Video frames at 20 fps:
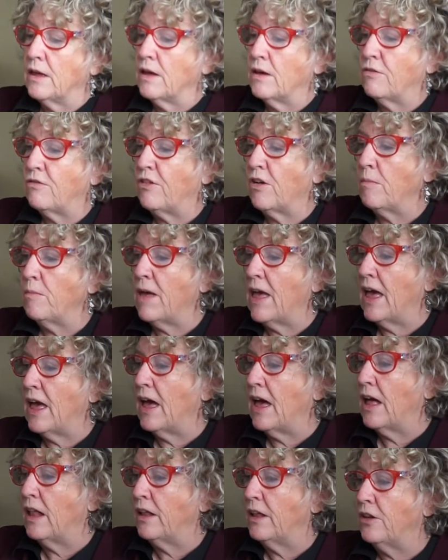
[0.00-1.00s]
From
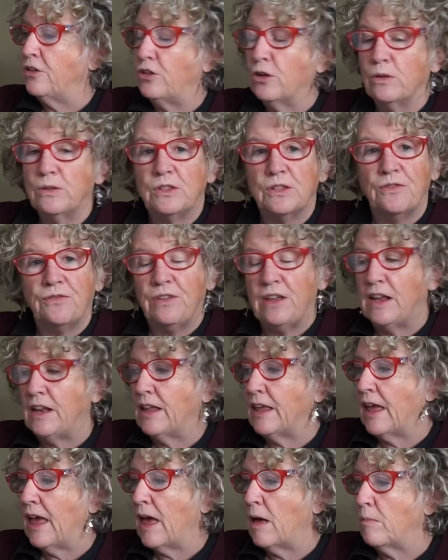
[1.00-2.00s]
Ella
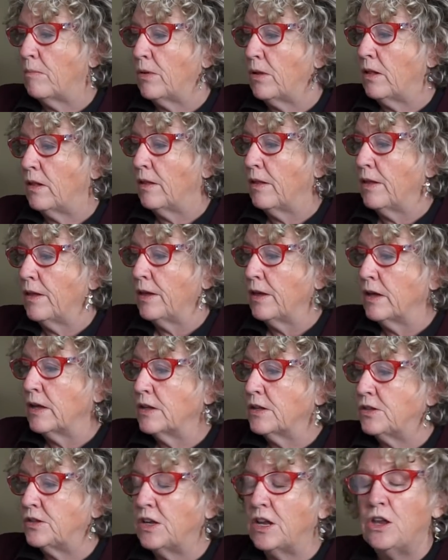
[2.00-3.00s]
Josephine Campbell,
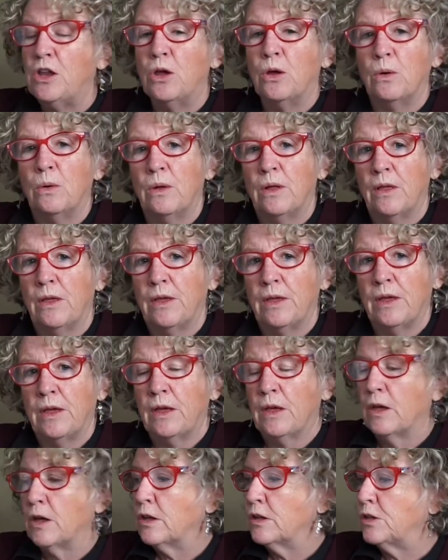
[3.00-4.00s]
sinew,
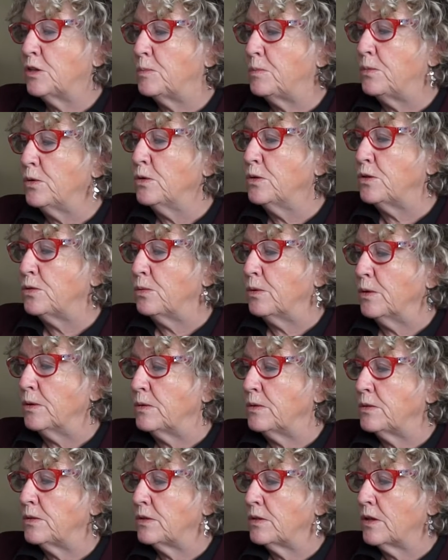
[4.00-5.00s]
spruce
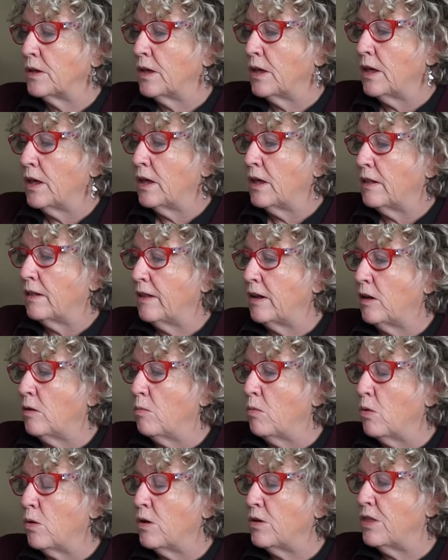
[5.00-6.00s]
roots, little
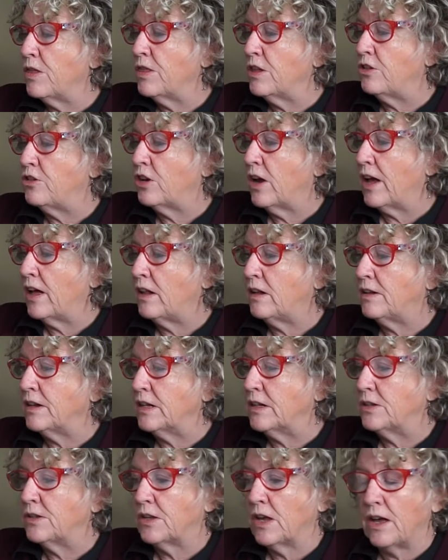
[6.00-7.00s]
more than the child
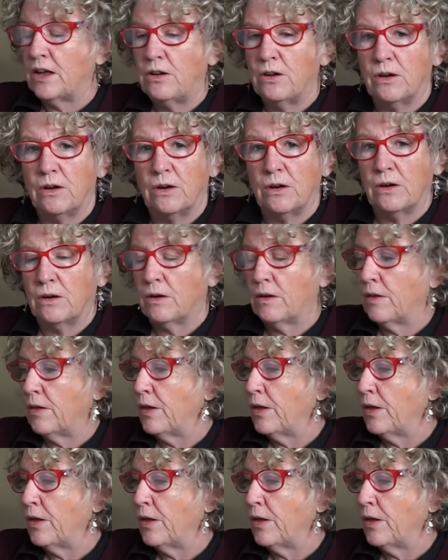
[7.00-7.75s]
inside her.